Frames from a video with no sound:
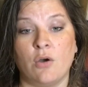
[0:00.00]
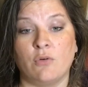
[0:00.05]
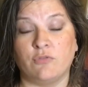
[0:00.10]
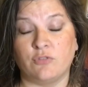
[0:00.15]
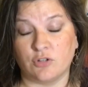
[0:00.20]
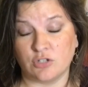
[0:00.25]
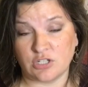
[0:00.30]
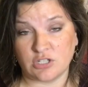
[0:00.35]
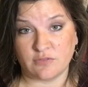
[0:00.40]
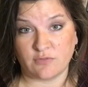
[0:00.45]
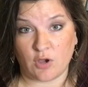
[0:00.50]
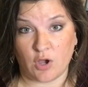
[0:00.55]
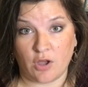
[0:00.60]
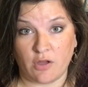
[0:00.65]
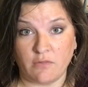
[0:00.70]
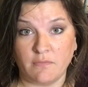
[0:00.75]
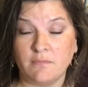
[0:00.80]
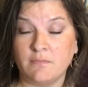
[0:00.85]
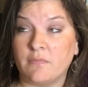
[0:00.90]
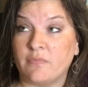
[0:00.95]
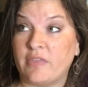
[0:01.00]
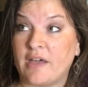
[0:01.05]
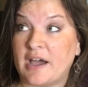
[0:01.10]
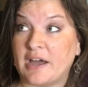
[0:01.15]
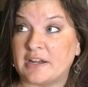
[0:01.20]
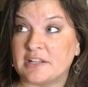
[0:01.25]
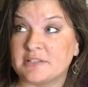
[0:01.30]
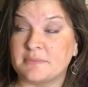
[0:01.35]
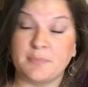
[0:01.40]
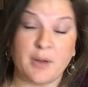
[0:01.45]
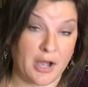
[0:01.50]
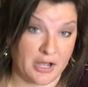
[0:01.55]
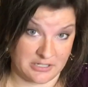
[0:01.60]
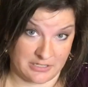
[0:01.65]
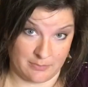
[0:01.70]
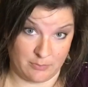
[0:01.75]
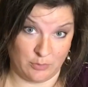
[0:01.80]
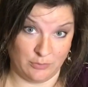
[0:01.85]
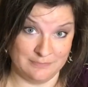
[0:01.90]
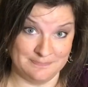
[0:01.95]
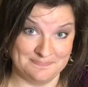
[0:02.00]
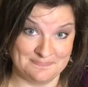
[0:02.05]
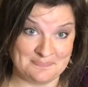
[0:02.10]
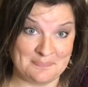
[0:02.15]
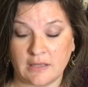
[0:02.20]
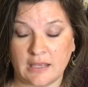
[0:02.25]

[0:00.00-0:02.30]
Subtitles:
First of all, that is impossible.